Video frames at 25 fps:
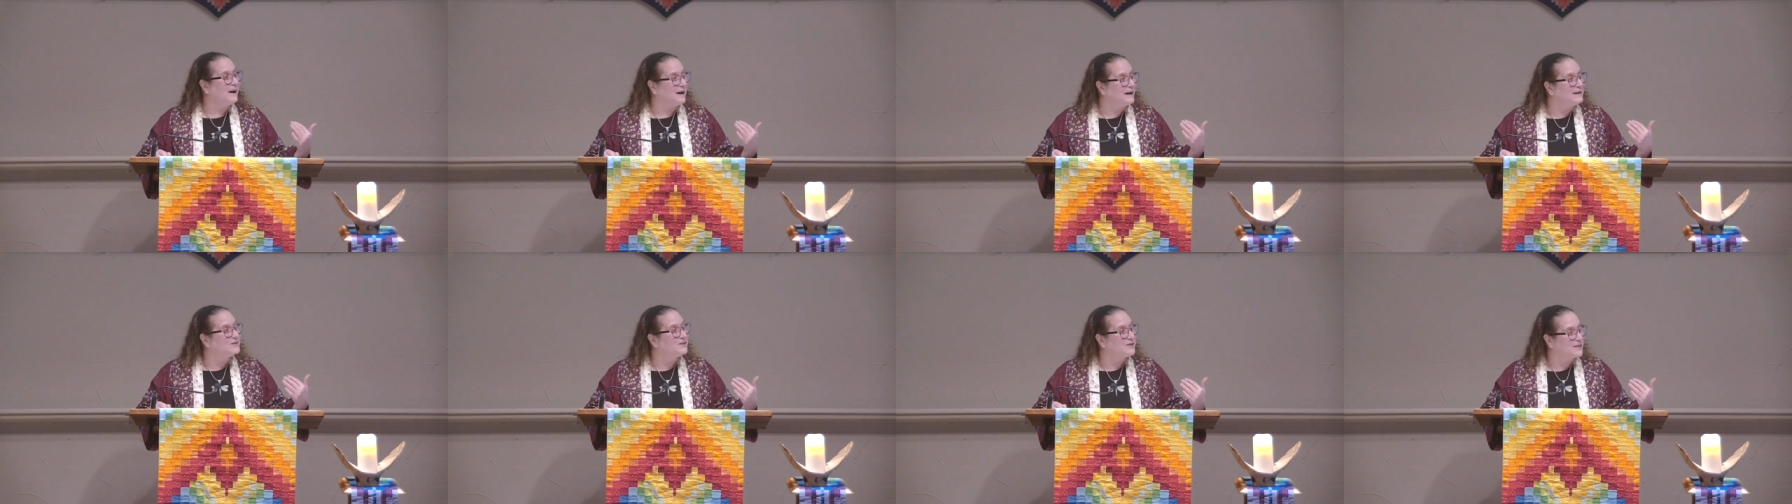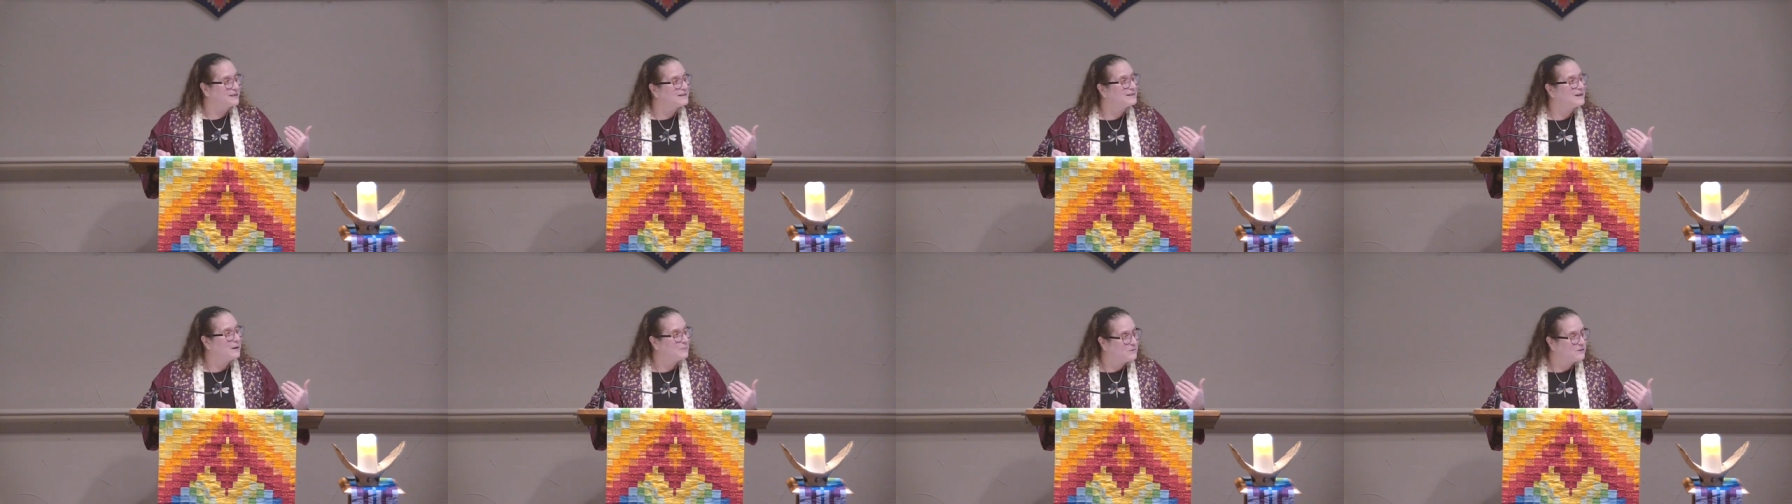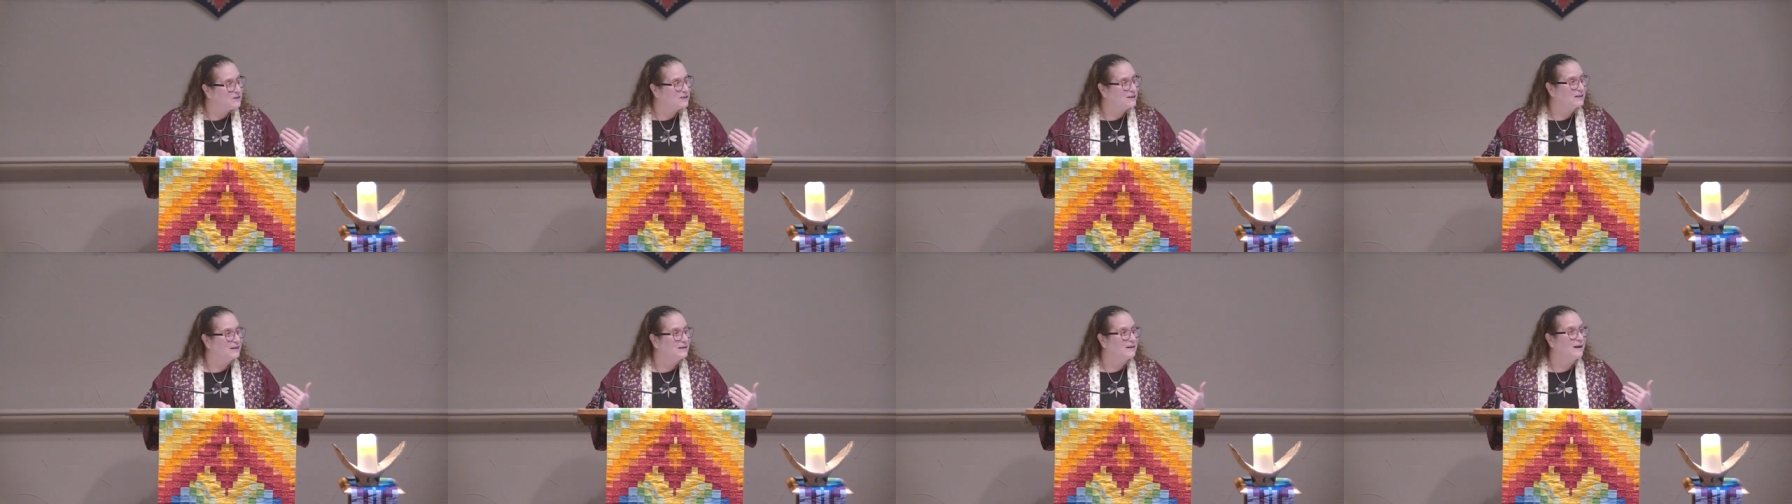
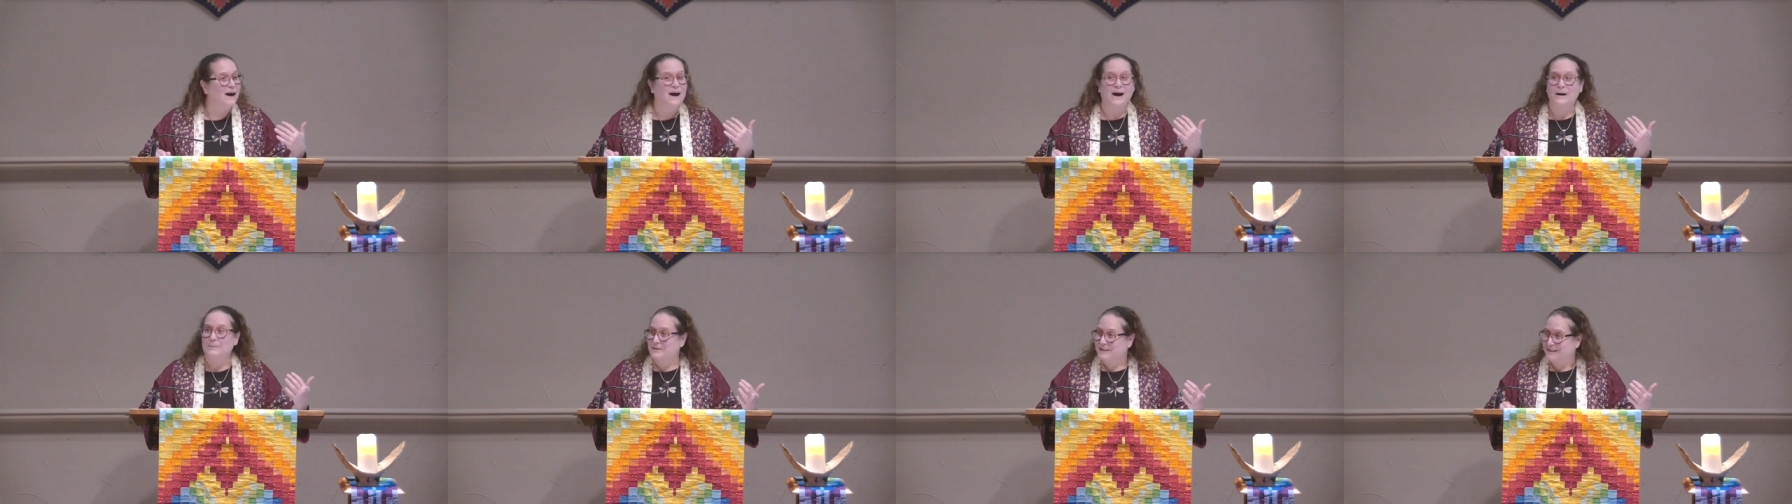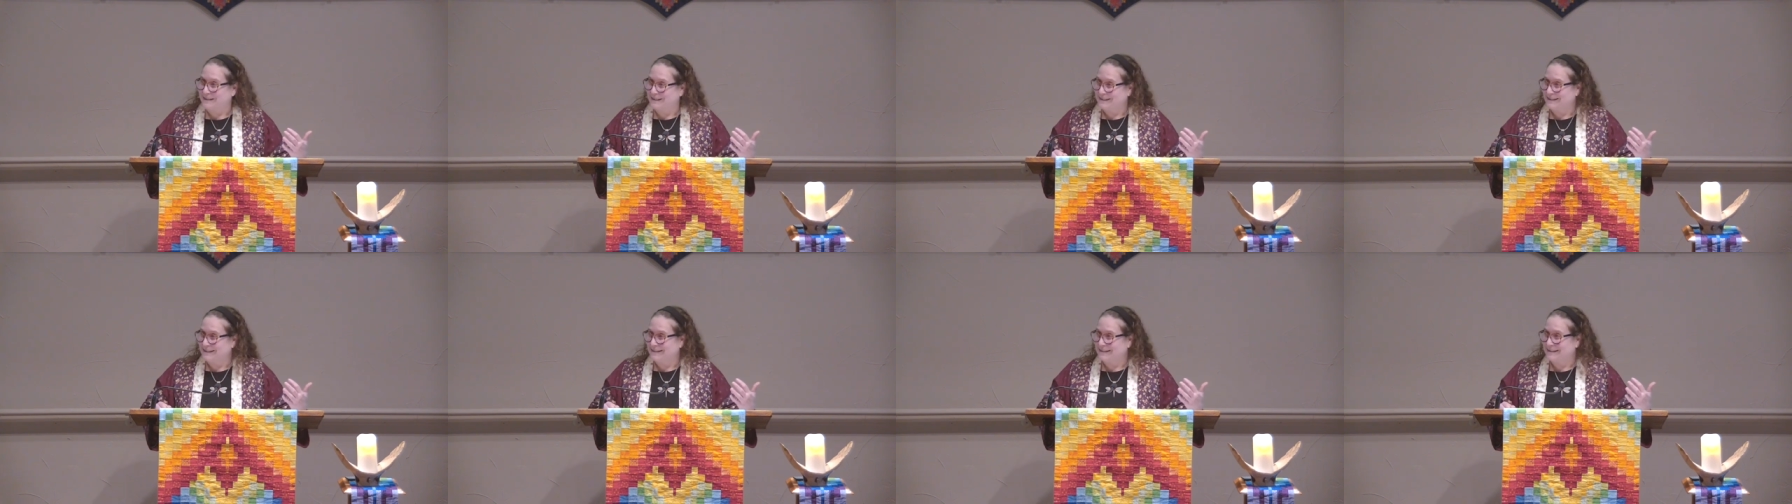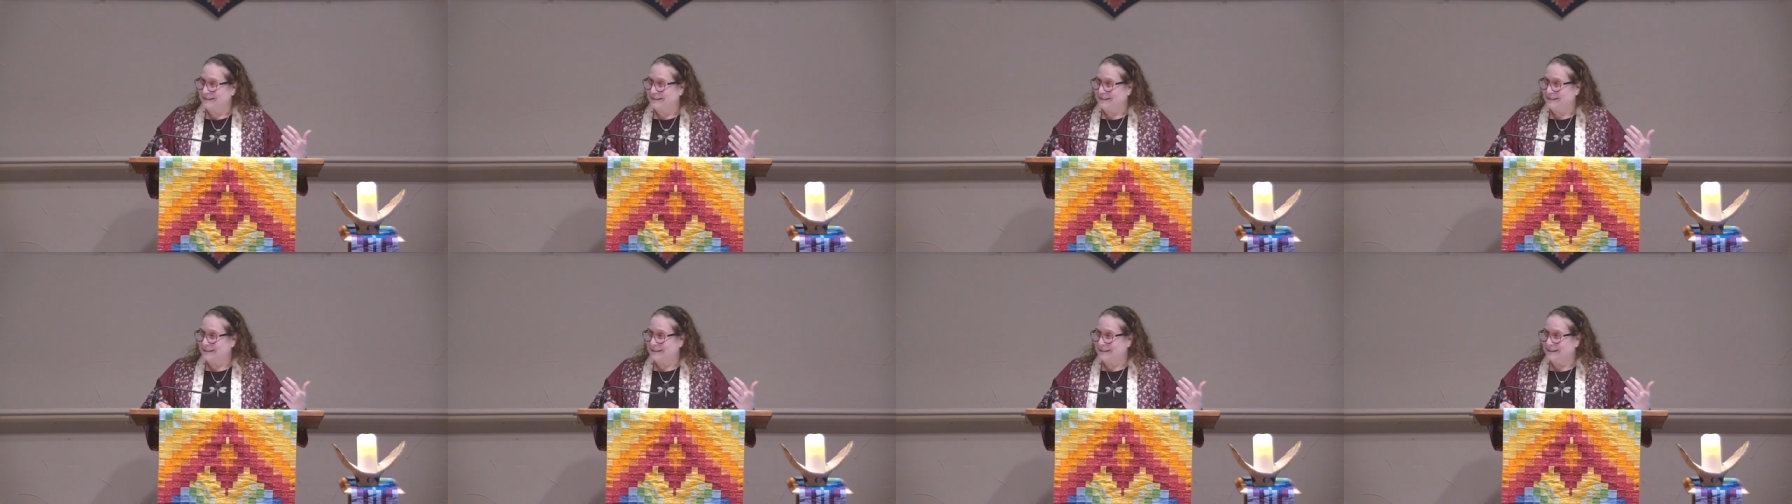contraception
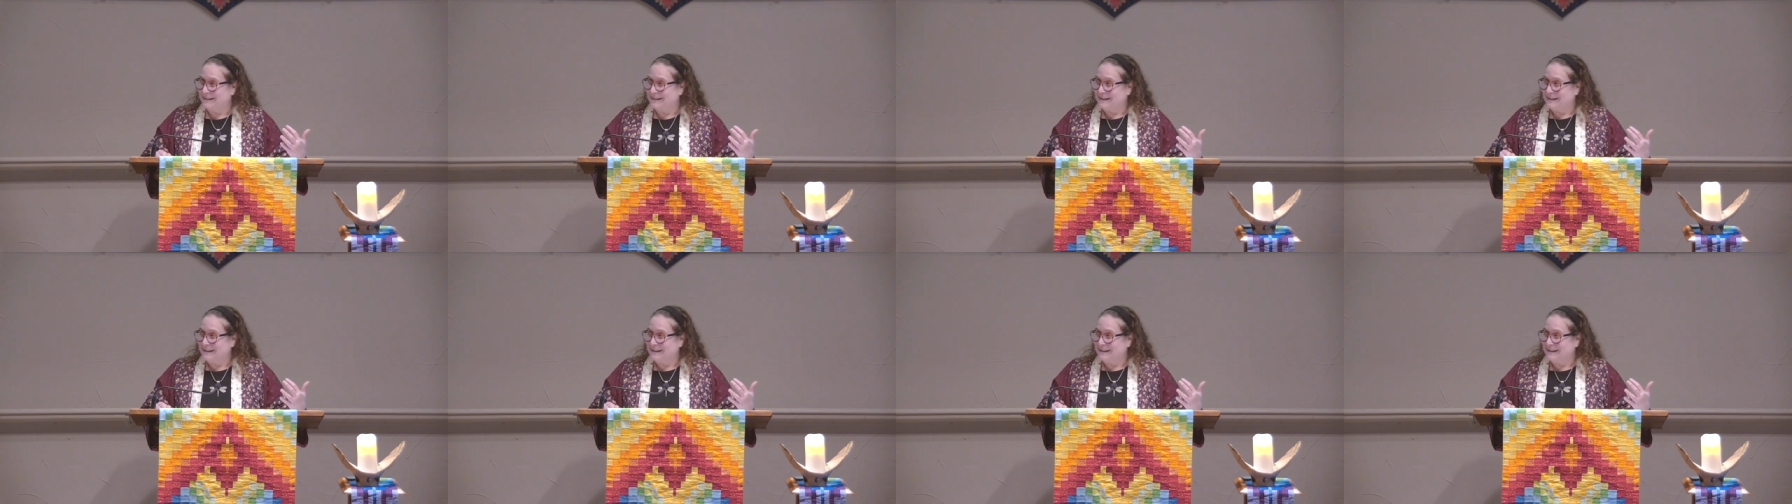options.